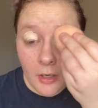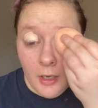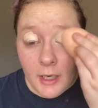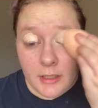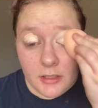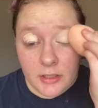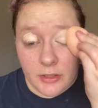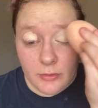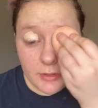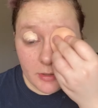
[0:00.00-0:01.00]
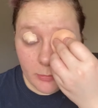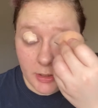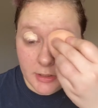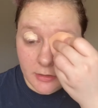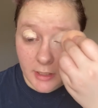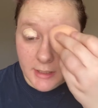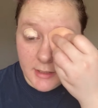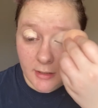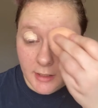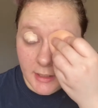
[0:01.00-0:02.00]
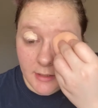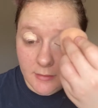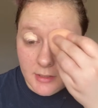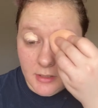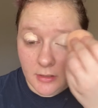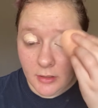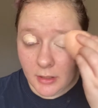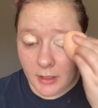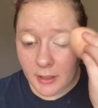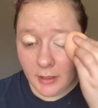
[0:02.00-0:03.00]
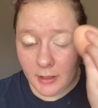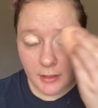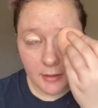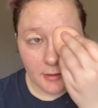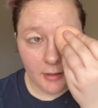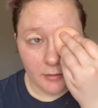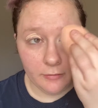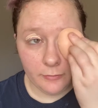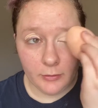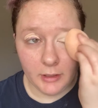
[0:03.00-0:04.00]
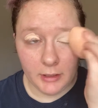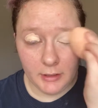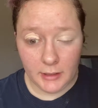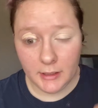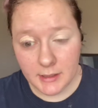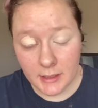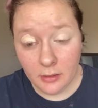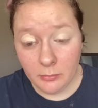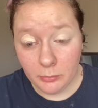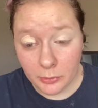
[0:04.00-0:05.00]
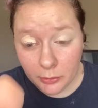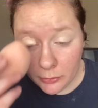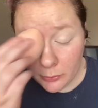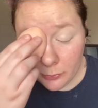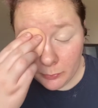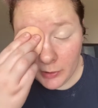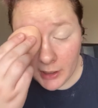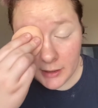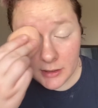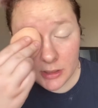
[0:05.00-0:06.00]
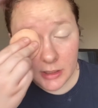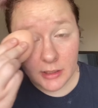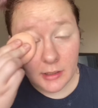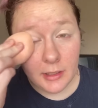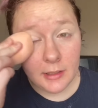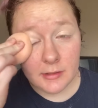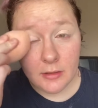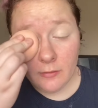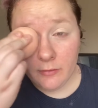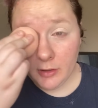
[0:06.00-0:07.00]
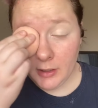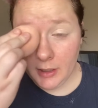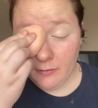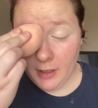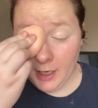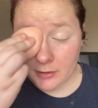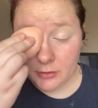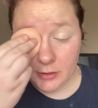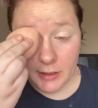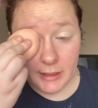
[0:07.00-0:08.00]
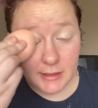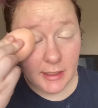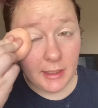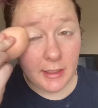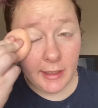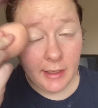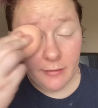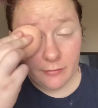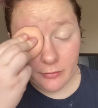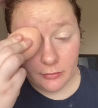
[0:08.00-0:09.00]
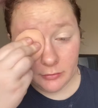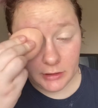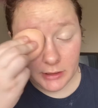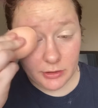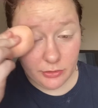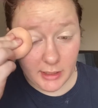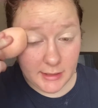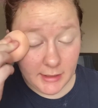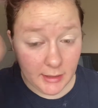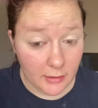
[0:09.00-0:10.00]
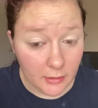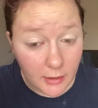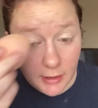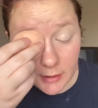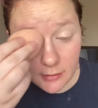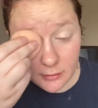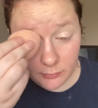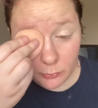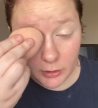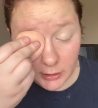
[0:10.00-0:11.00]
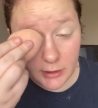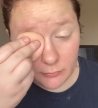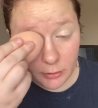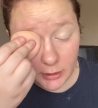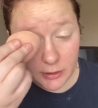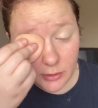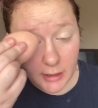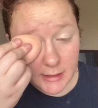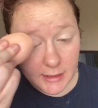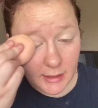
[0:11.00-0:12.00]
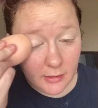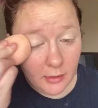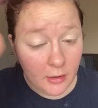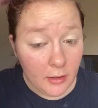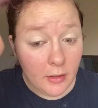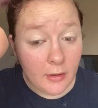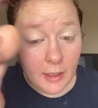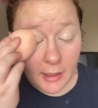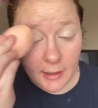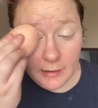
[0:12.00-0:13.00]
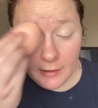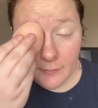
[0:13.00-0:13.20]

I just use the moisturizer, and I used the e.l.f. one. It's in the blue packaging. So far, I've actually liked it, and I have really dry skin. Really dry skin, and